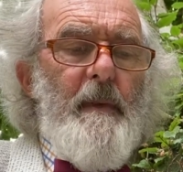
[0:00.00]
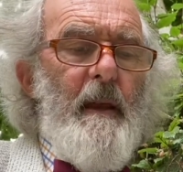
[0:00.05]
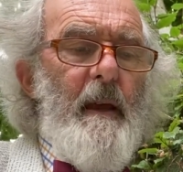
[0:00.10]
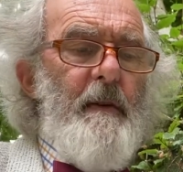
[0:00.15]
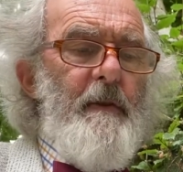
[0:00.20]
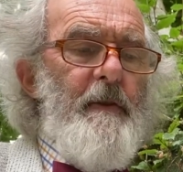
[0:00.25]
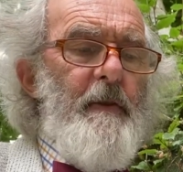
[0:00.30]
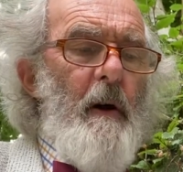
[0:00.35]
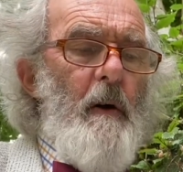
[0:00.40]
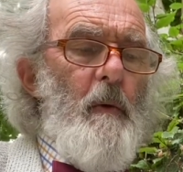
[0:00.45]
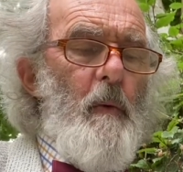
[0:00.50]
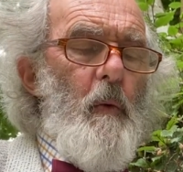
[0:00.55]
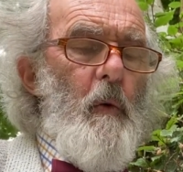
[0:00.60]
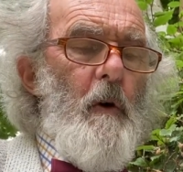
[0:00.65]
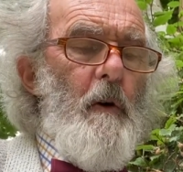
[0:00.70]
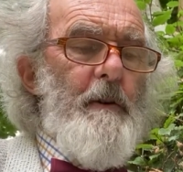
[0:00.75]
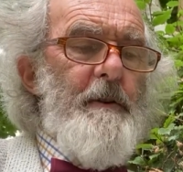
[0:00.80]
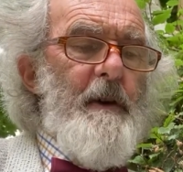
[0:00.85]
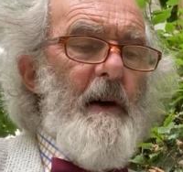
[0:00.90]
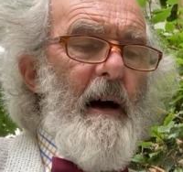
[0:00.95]
In salt
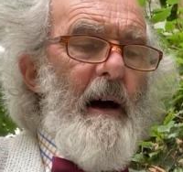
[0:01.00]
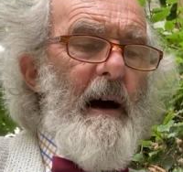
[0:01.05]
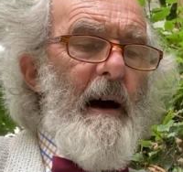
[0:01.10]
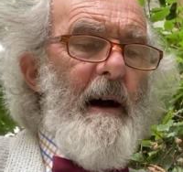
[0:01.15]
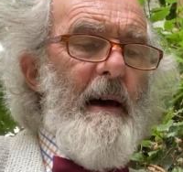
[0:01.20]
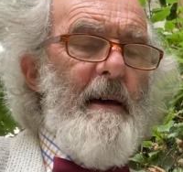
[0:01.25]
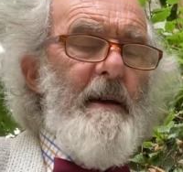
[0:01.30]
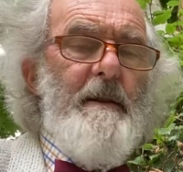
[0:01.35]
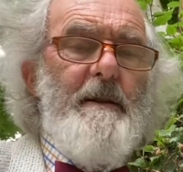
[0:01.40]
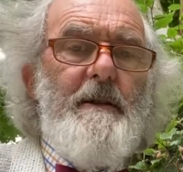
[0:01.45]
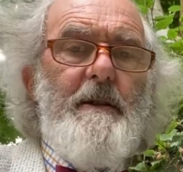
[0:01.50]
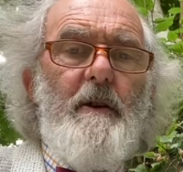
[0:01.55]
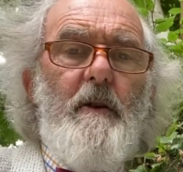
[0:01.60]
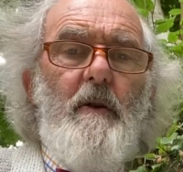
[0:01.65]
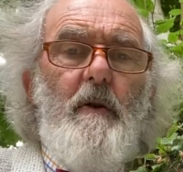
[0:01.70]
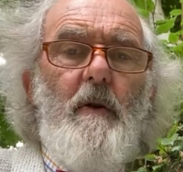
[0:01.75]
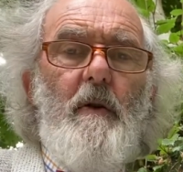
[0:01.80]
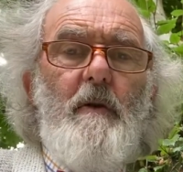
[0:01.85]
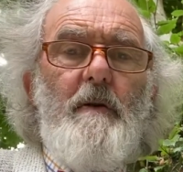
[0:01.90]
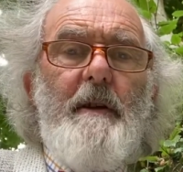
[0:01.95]
water, ions are
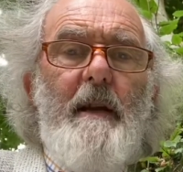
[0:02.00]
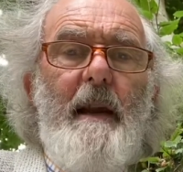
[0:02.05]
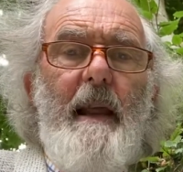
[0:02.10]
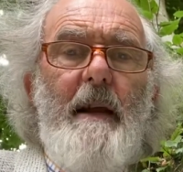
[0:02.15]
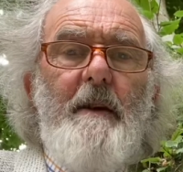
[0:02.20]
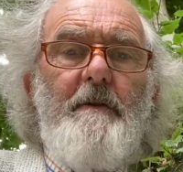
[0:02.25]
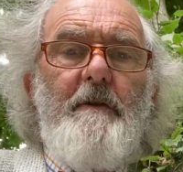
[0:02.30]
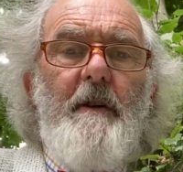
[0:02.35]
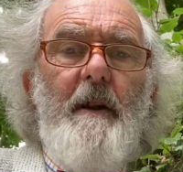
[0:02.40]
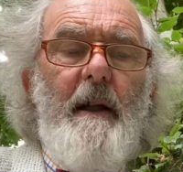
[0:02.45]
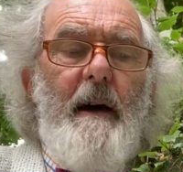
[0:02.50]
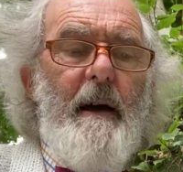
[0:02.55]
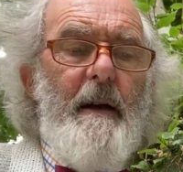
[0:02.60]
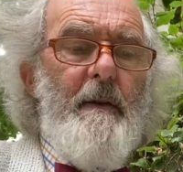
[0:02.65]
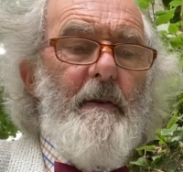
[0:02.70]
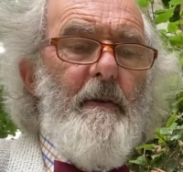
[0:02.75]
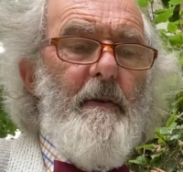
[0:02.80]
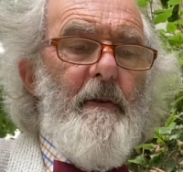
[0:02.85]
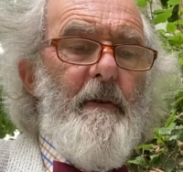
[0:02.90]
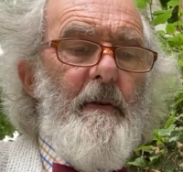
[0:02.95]
called
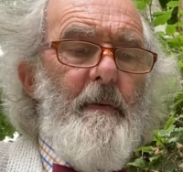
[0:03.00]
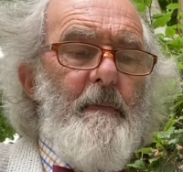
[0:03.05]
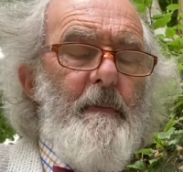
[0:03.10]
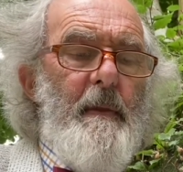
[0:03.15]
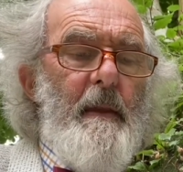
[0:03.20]
electrolytes.